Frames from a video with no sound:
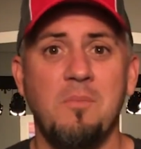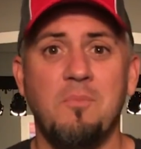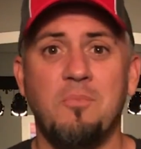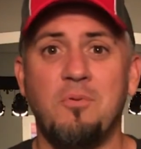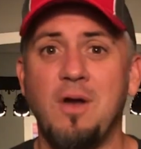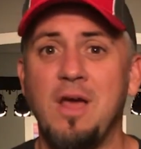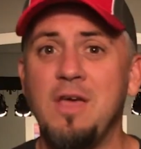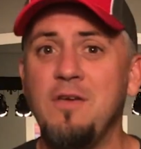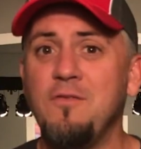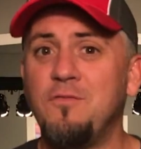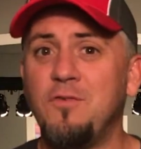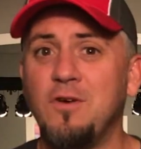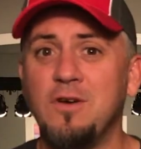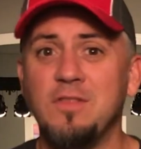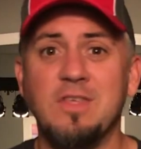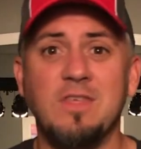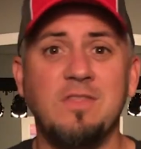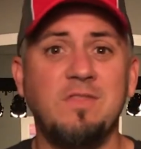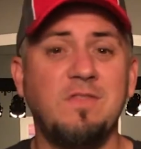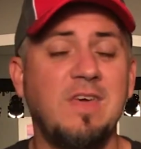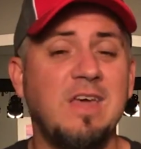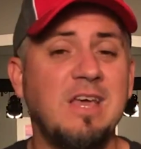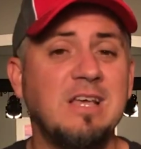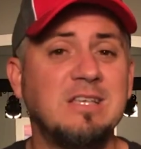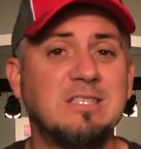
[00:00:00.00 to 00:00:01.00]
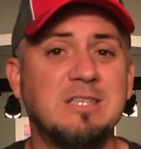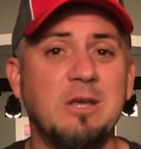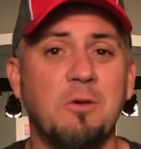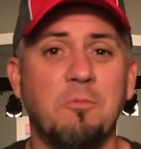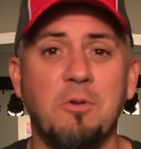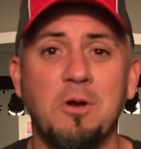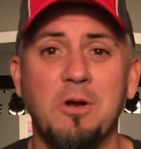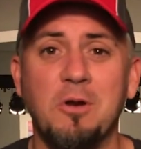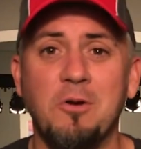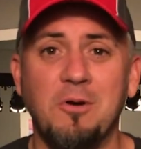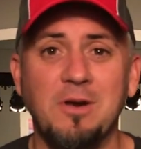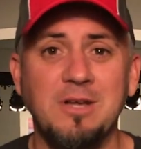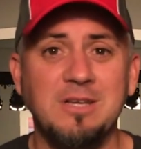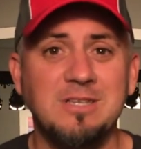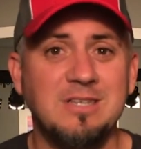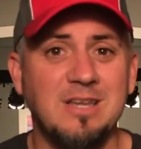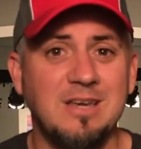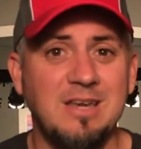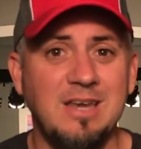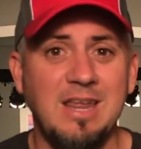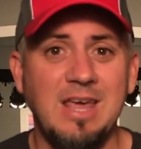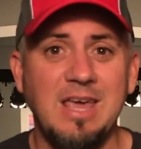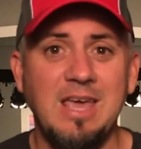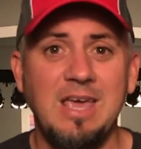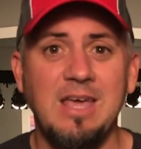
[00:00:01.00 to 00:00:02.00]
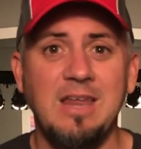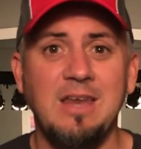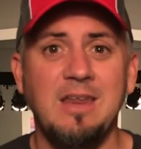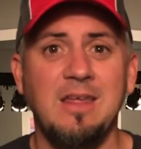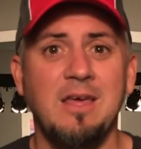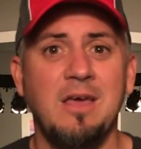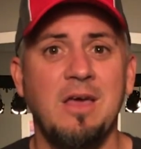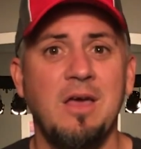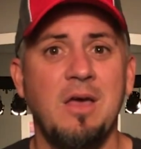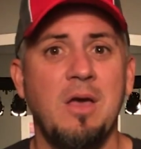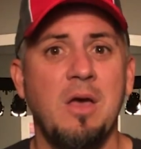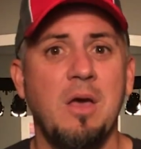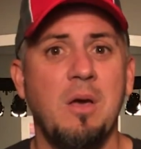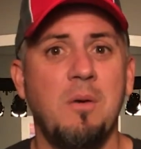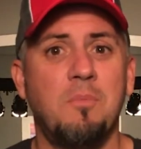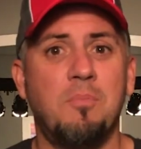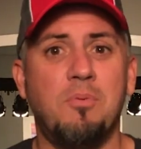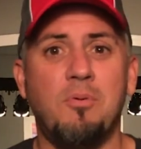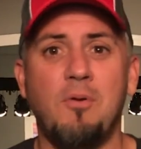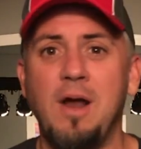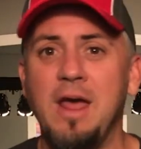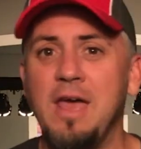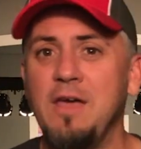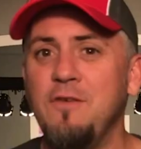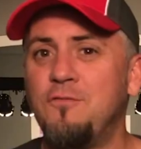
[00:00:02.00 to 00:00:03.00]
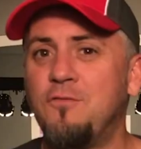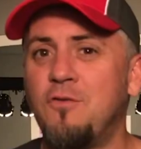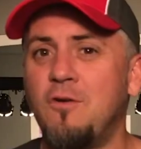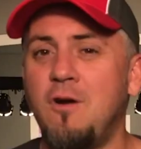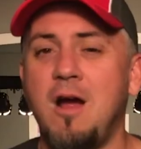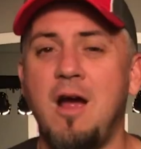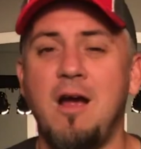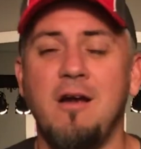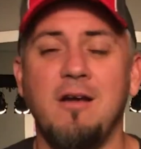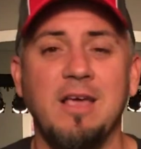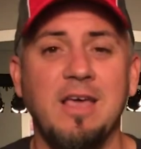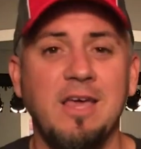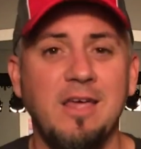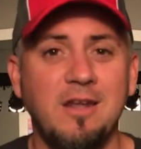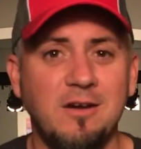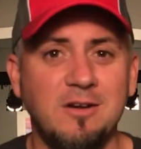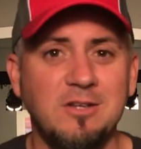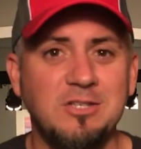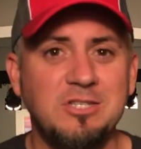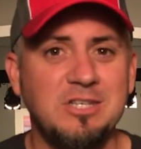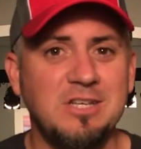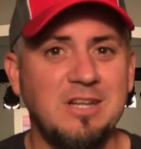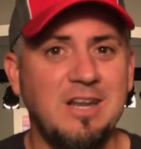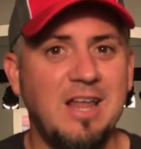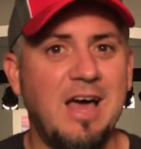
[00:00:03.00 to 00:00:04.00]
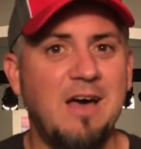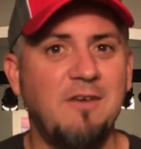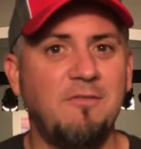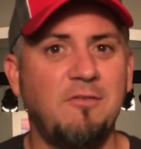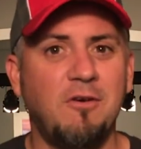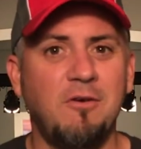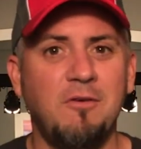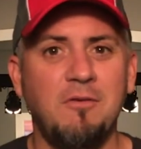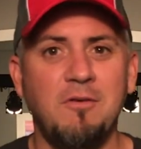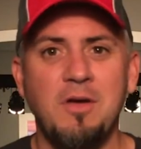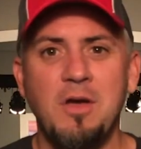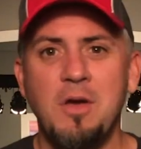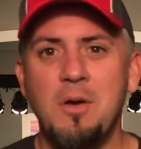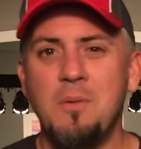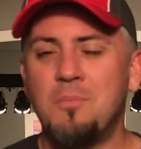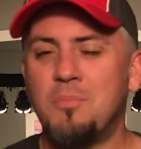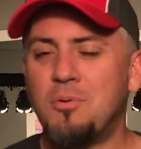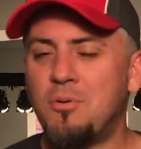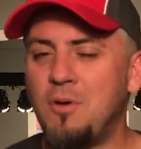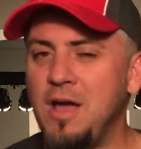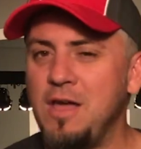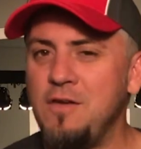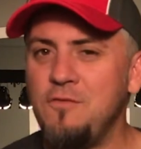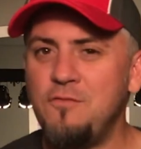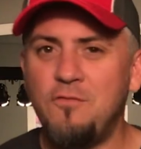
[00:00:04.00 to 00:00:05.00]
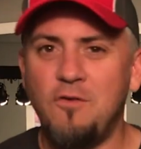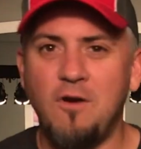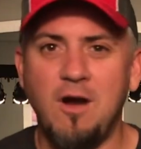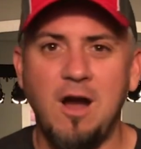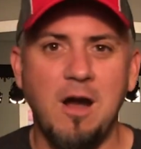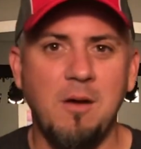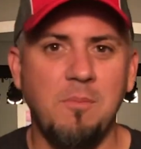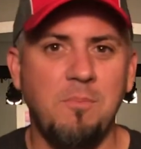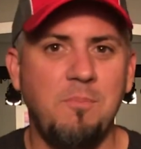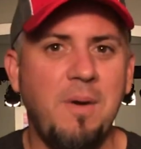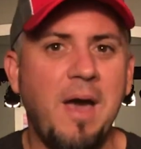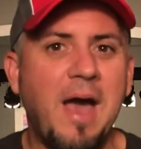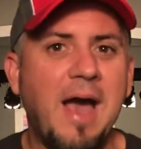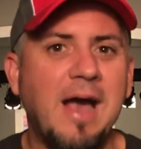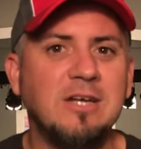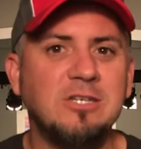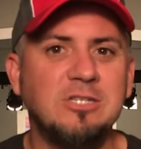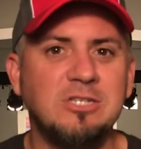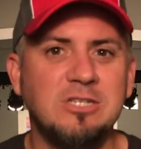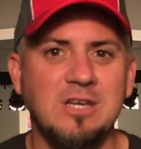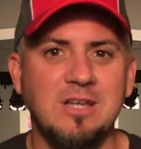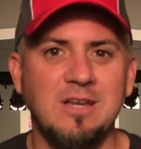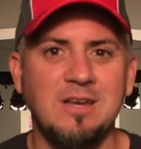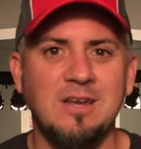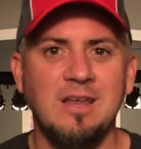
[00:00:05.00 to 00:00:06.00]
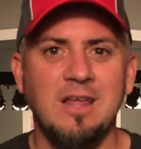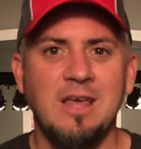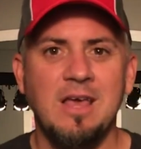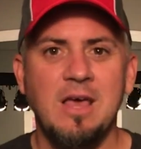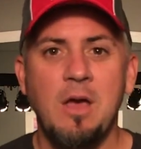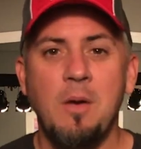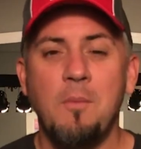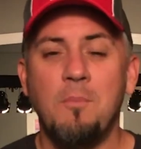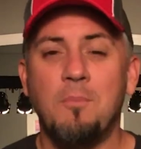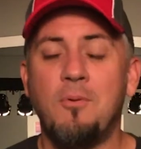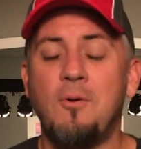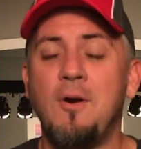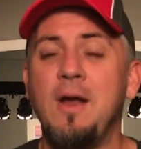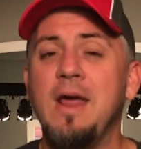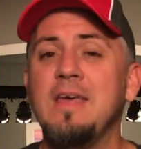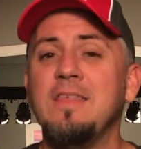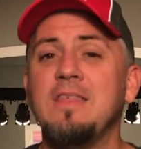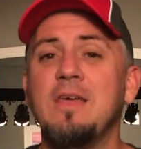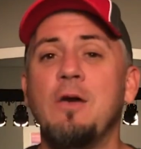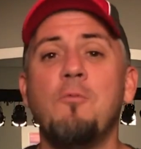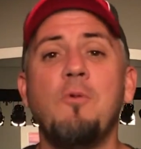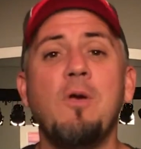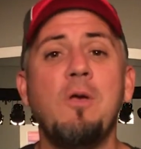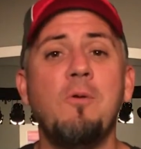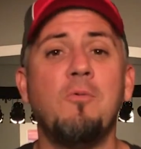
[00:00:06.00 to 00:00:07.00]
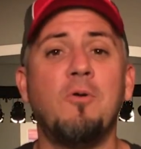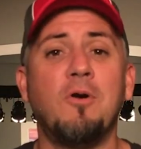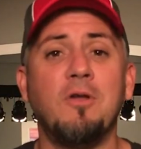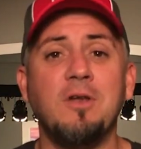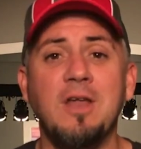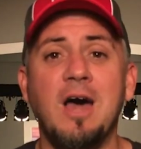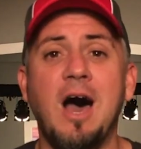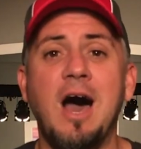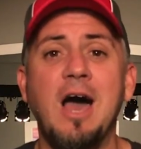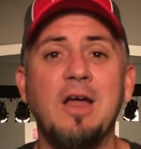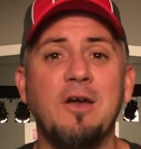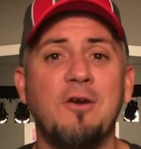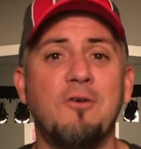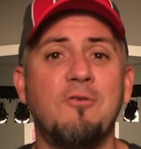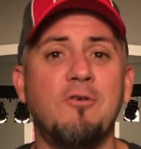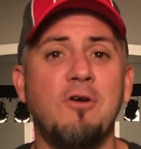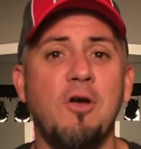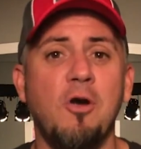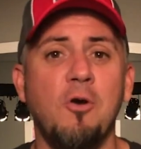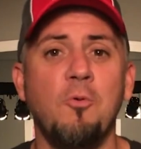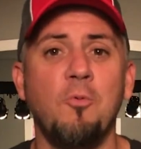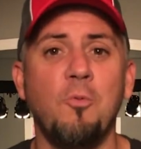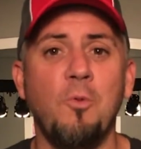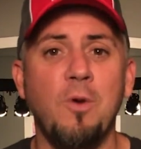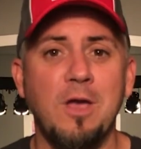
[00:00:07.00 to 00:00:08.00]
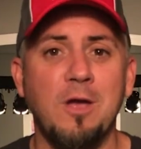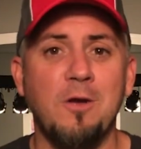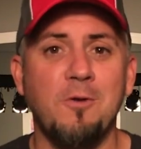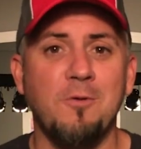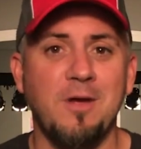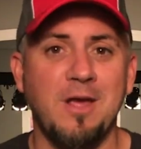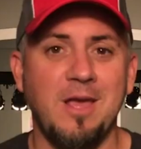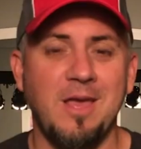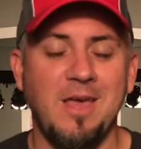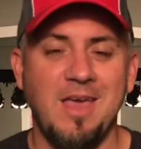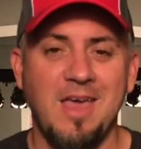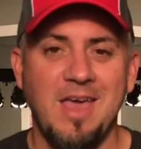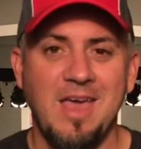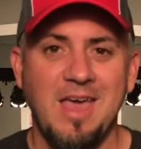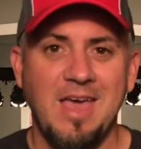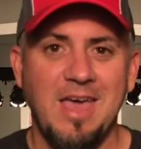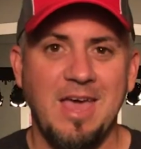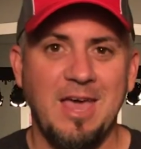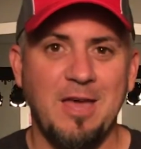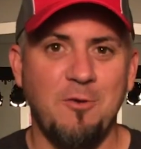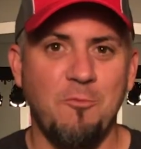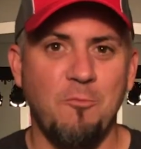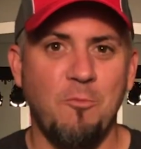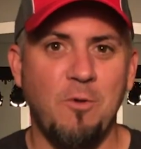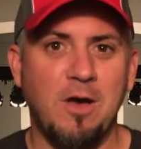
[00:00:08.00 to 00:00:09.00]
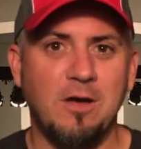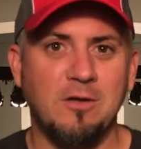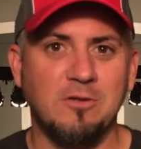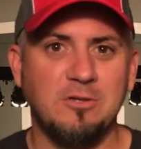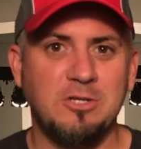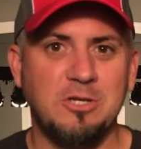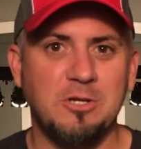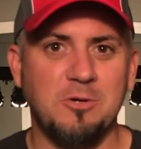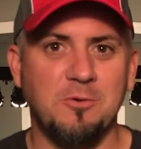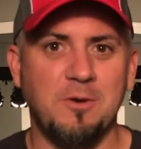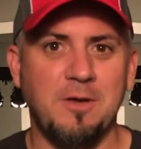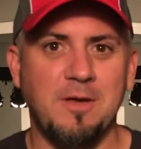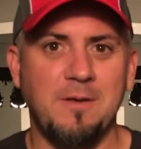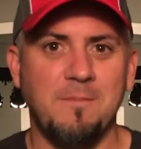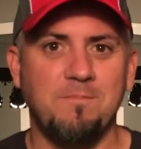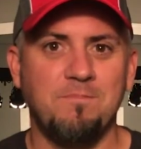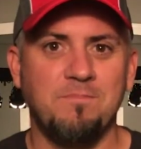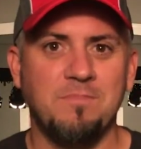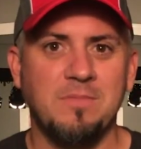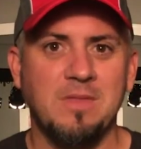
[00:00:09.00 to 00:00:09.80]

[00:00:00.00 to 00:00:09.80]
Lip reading: pray for the things that we're going to need, pray for our energy level, pray for our passion, pray that we will not grow weary in well-doing,